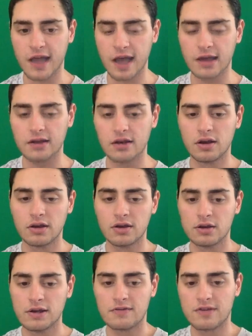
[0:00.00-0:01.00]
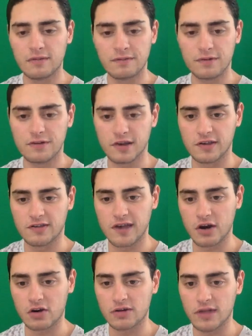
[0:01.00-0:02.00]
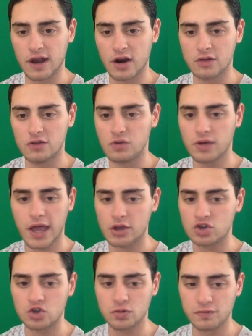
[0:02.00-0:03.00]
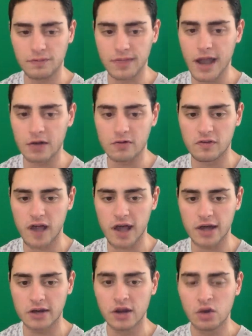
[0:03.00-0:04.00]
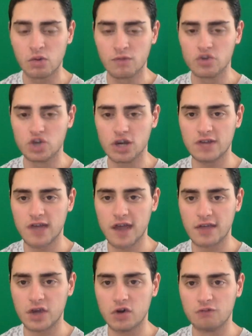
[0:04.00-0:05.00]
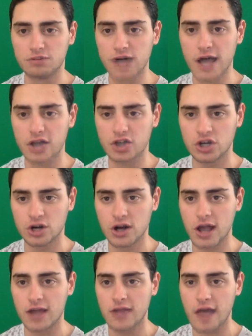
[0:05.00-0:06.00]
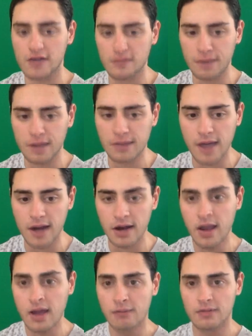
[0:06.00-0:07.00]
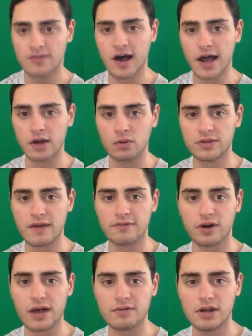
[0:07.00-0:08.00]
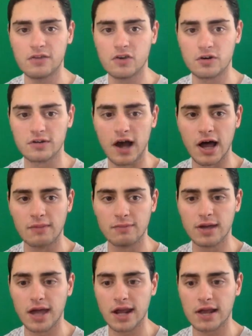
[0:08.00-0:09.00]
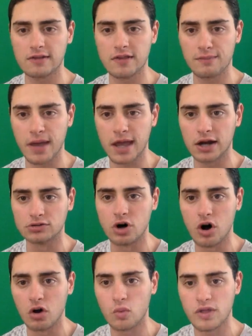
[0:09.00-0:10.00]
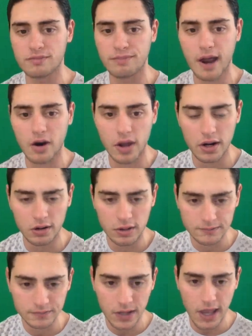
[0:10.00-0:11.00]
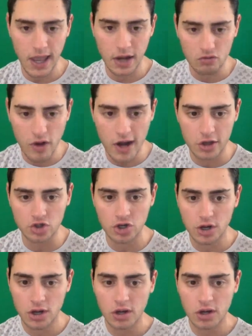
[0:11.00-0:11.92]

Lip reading: that you have a 7'6" center in there and Duke can't shoot from the outside. Or Virginia Tech, they do have Blackshear as a big man, but Zion will definitely have an easier time getting into the paint along with Barrett and Reddish.